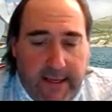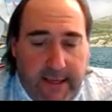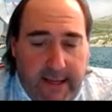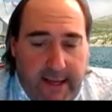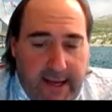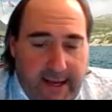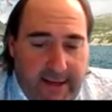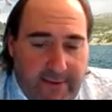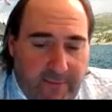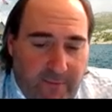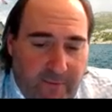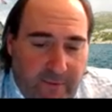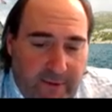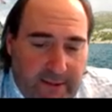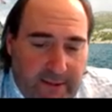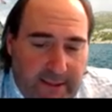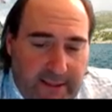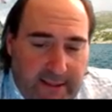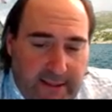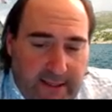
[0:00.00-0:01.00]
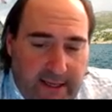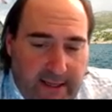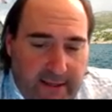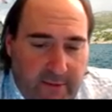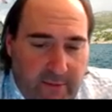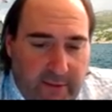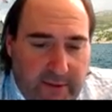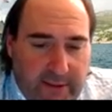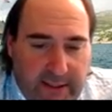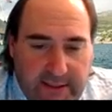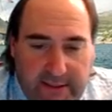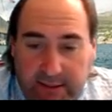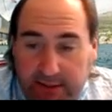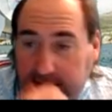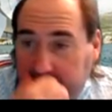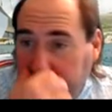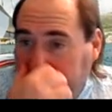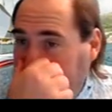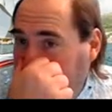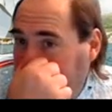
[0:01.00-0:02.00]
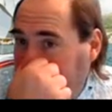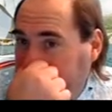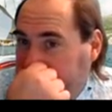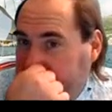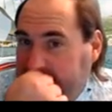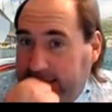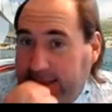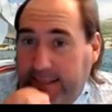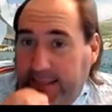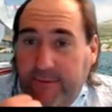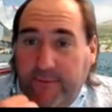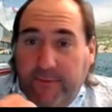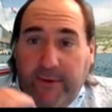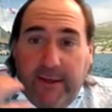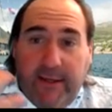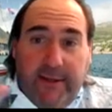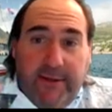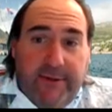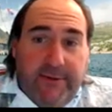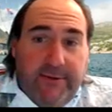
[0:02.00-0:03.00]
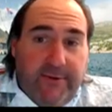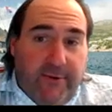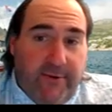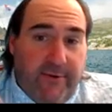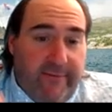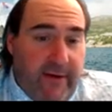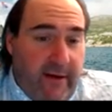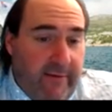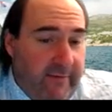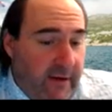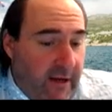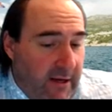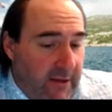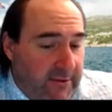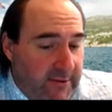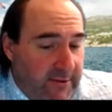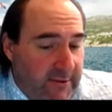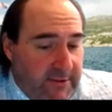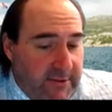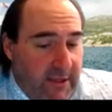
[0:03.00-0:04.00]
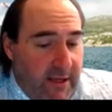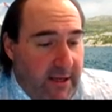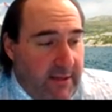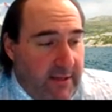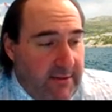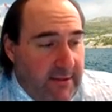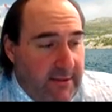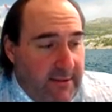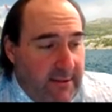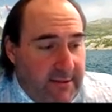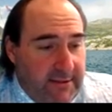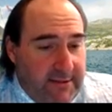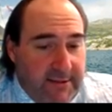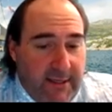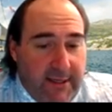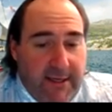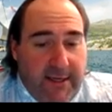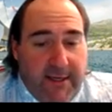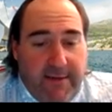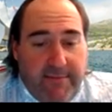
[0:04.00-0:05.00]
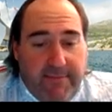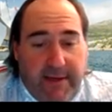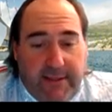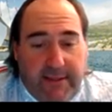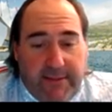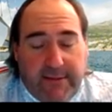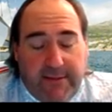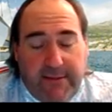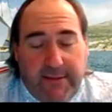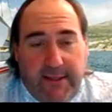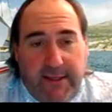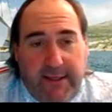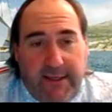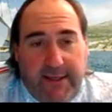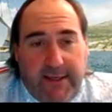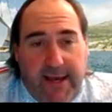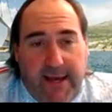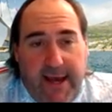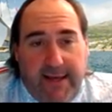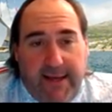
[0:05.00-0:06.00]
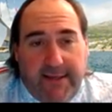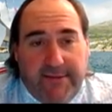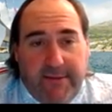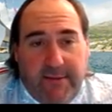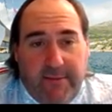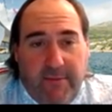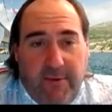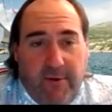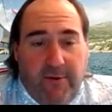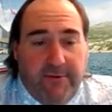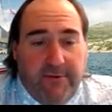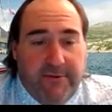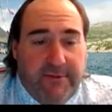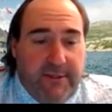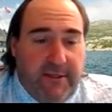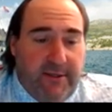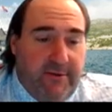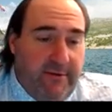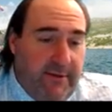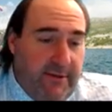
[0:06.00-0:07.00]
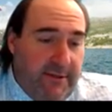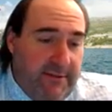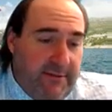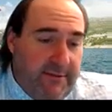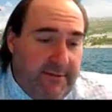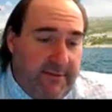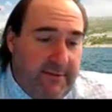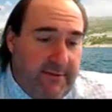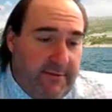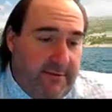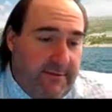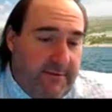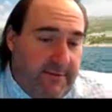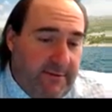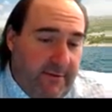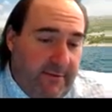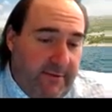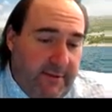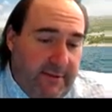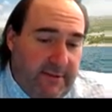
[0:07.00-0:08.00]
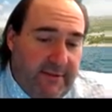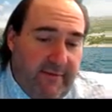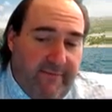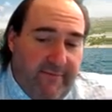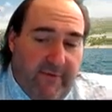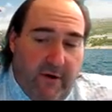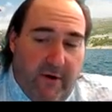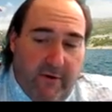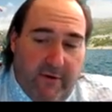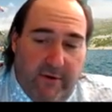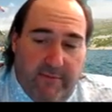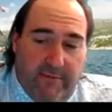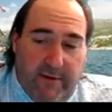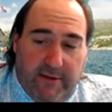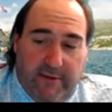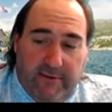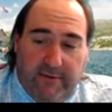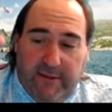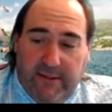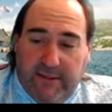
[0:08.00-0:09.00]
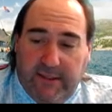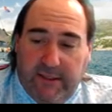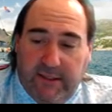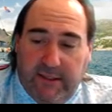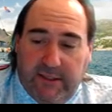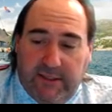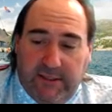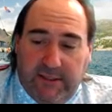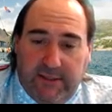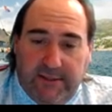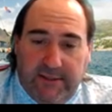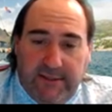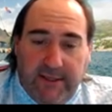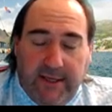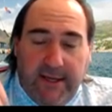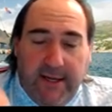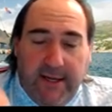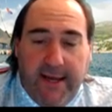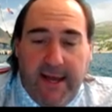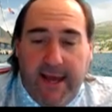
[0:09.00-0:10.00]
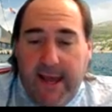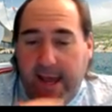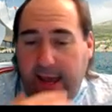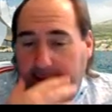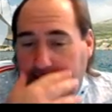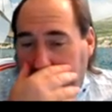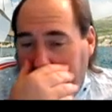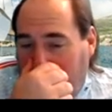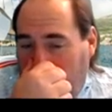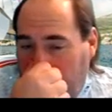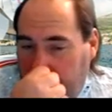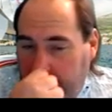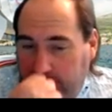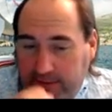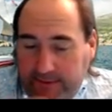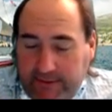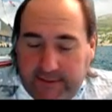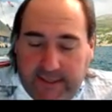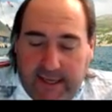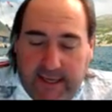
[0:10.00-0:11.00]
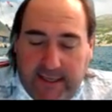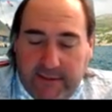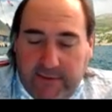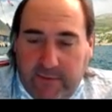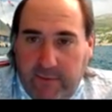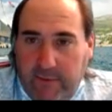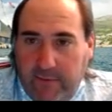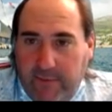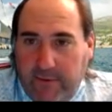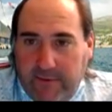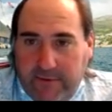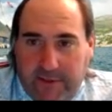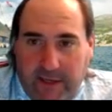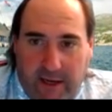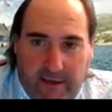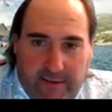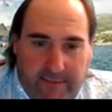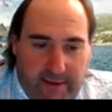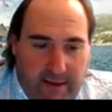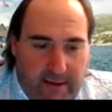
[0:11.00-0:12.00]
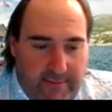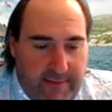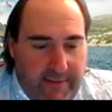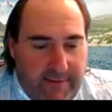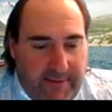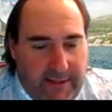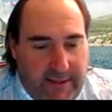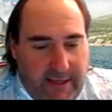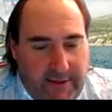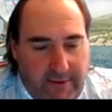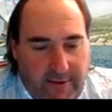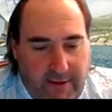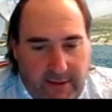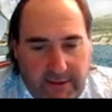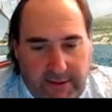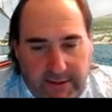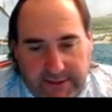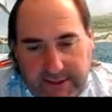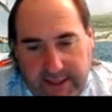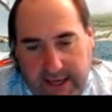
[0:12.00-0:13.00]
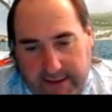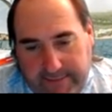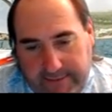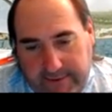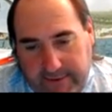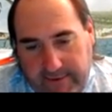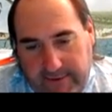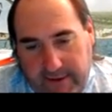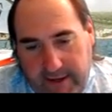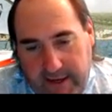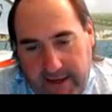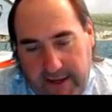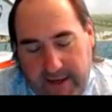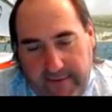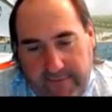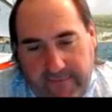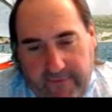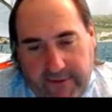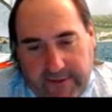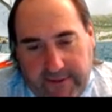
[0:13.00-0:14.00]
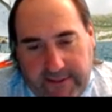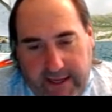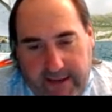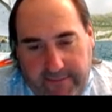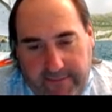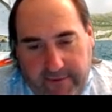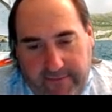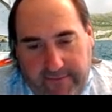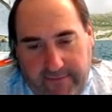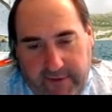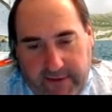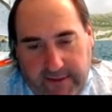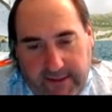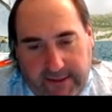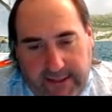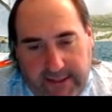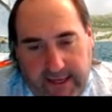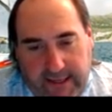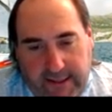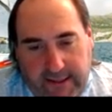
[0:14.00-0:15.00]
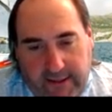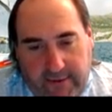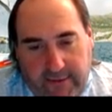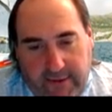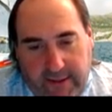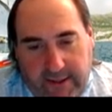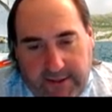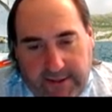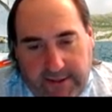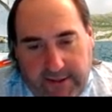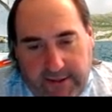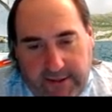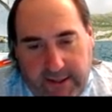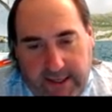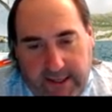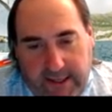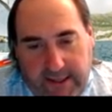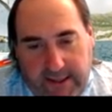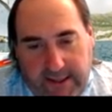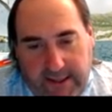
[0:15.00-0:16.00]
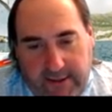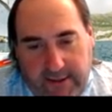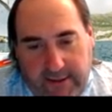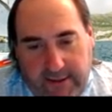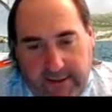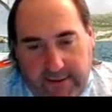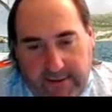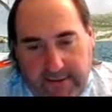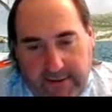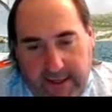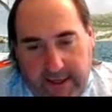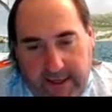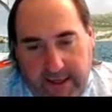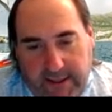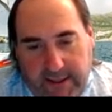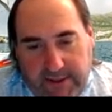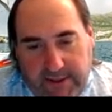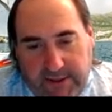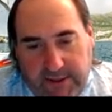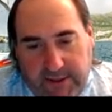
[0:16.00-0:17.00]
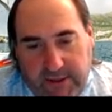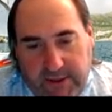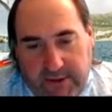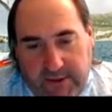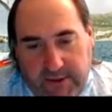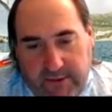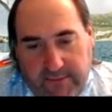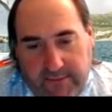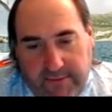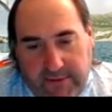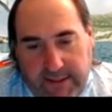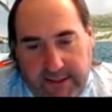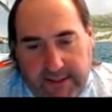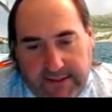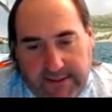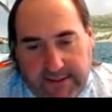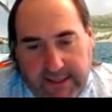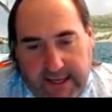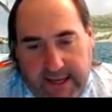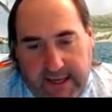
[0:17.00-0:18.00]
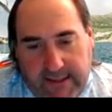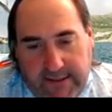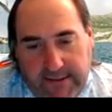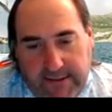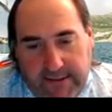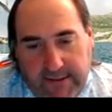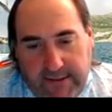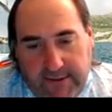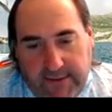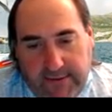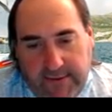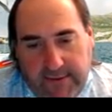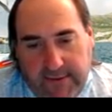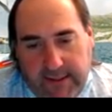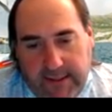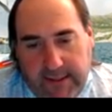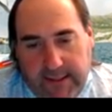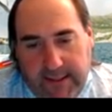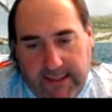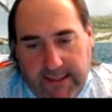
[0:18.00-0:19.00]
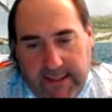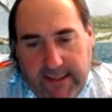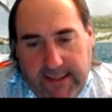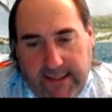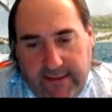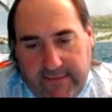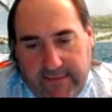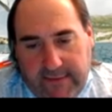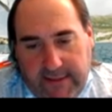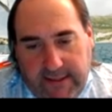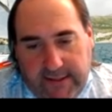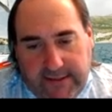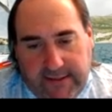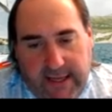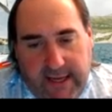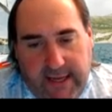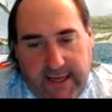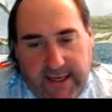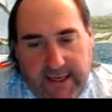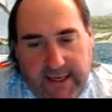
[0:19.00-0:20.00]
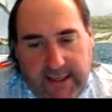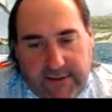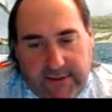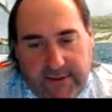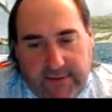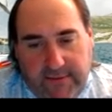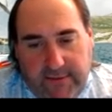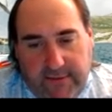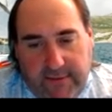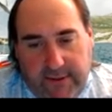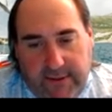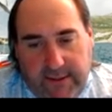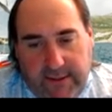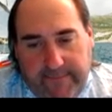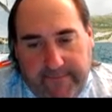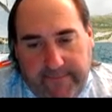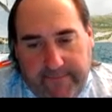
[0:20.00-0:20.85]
And really, the relationship that we see with sort of Avogadro's law is basically as the moles increase, so does the volume under these conditions. And almost as we will talk about maybe later on this chapter, for example, if we looked at an equation like our H2 plus N2 gives us NH3.